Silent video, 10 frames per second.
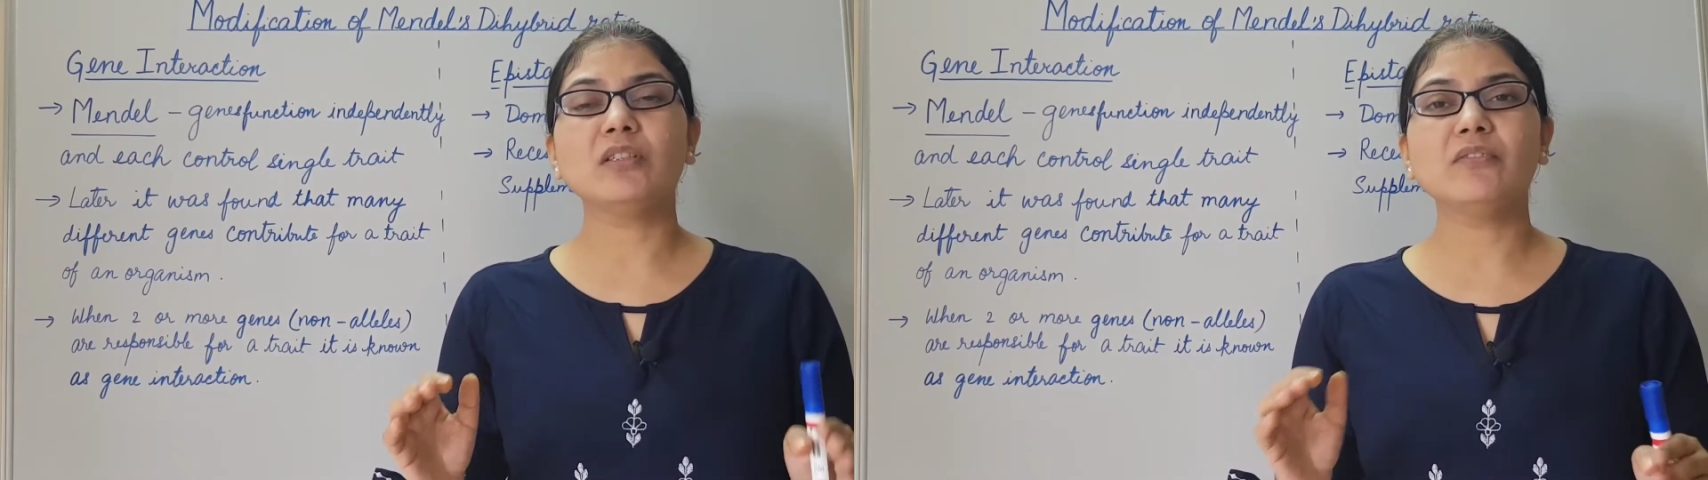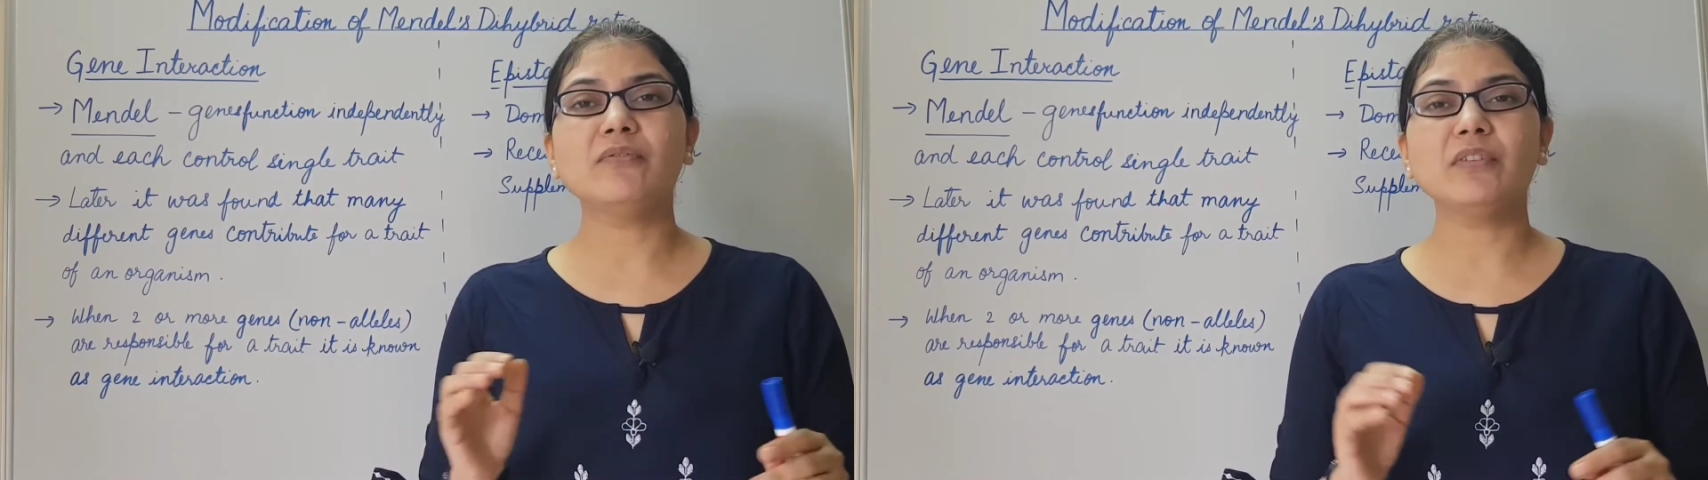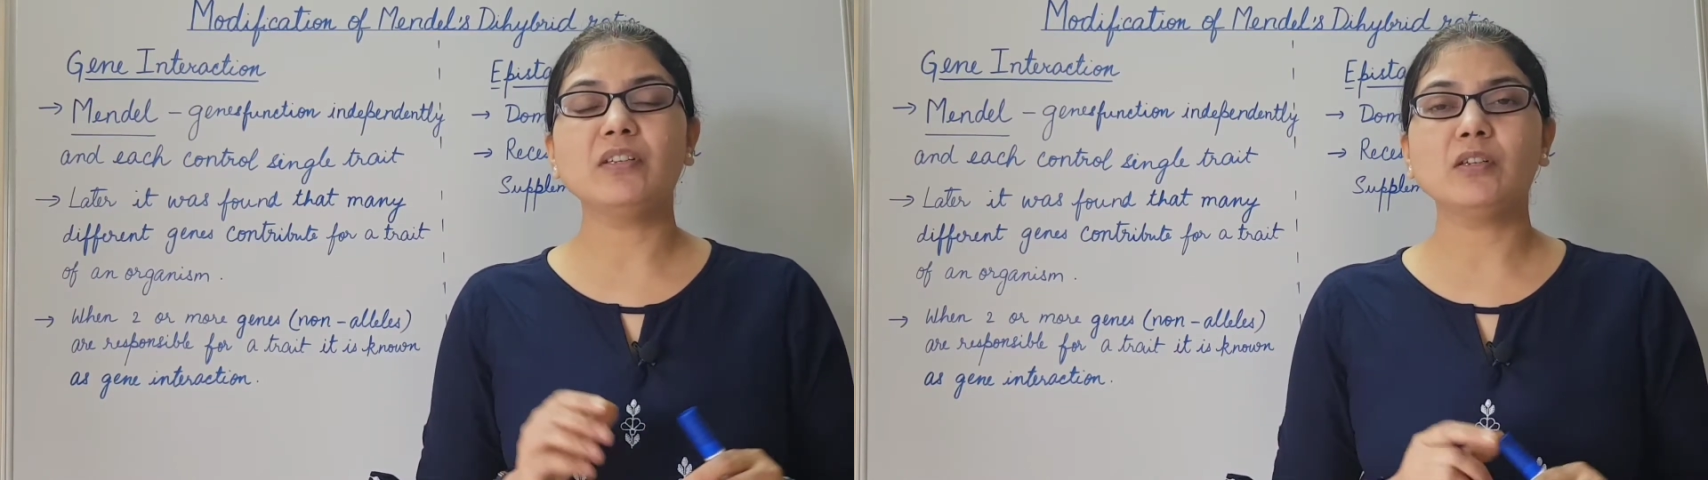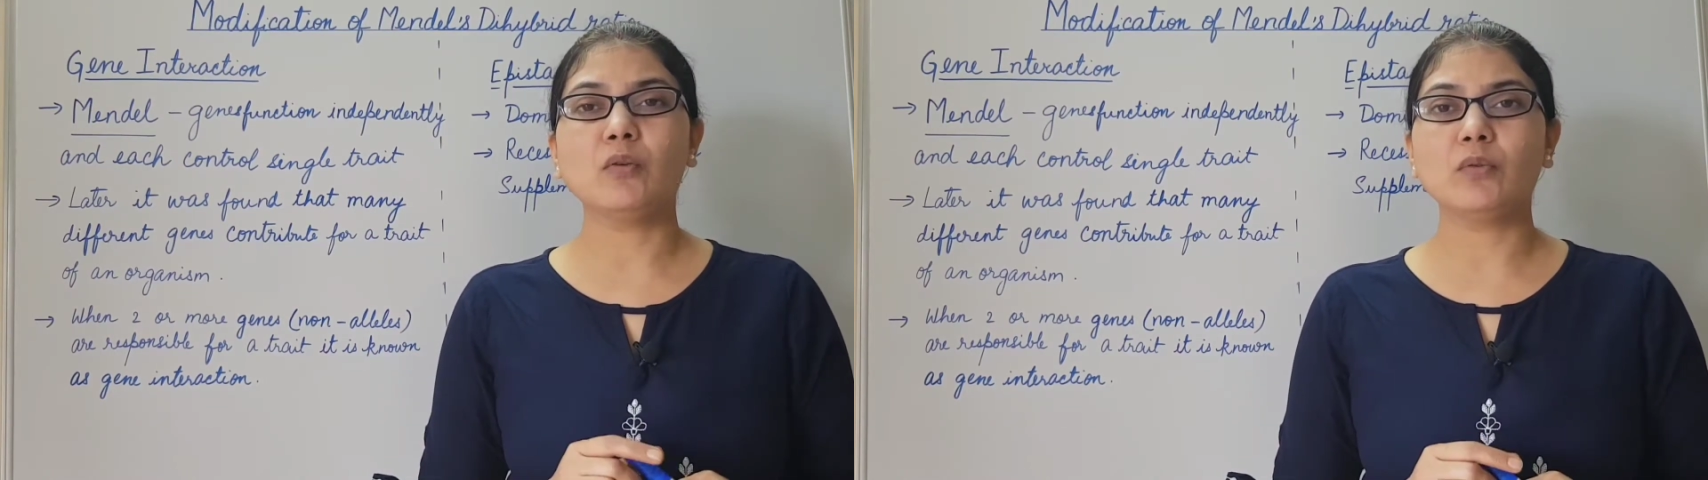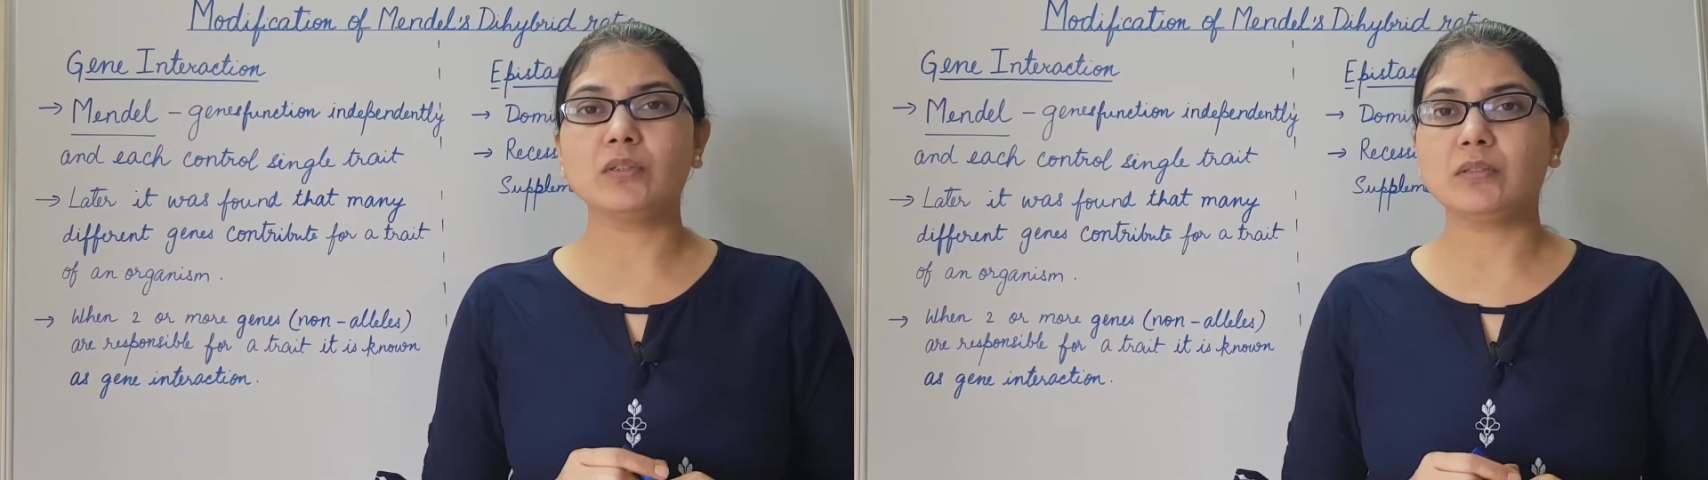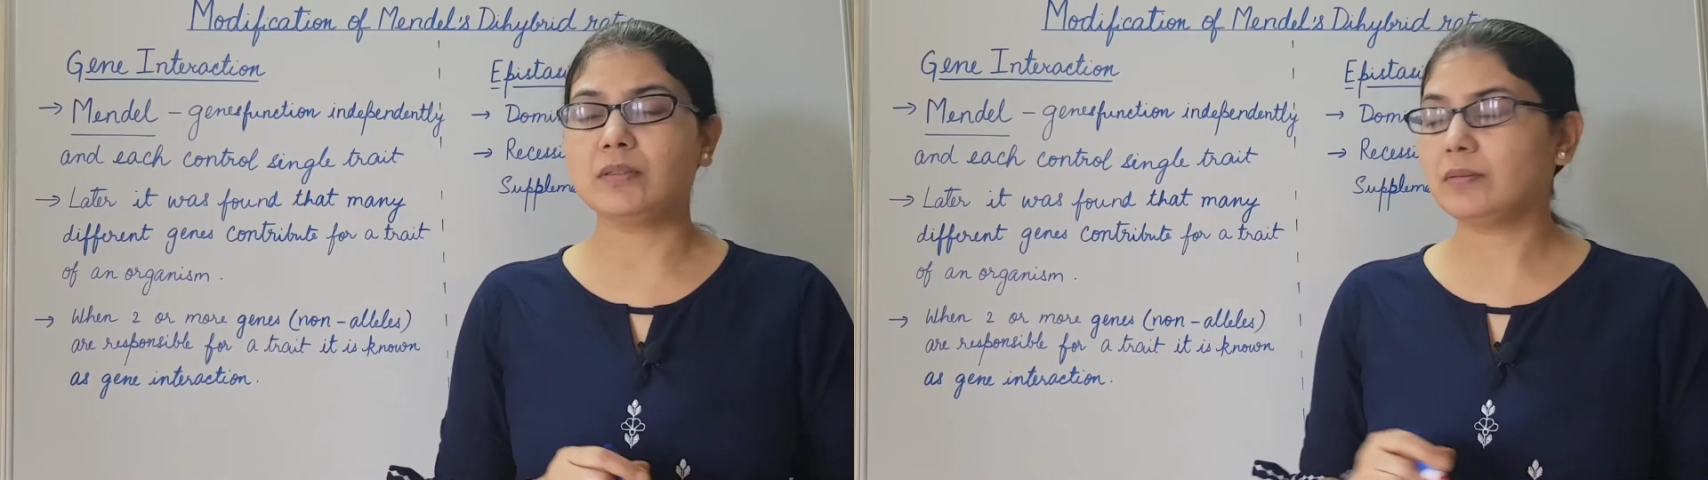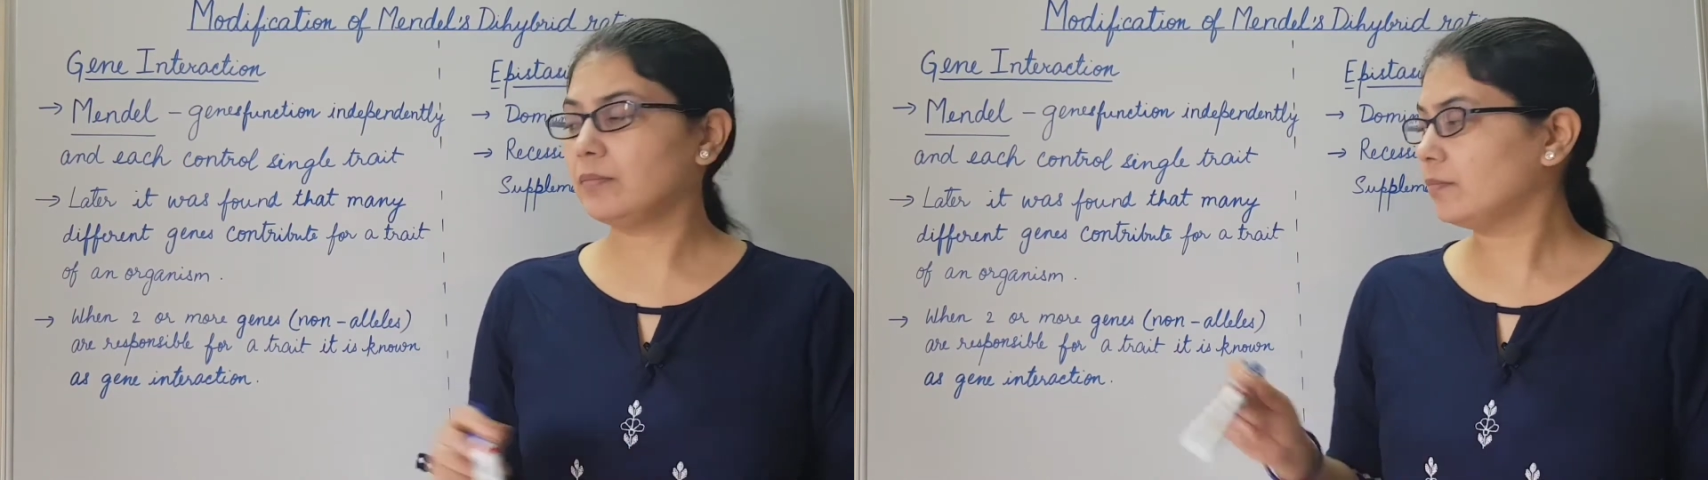different locus,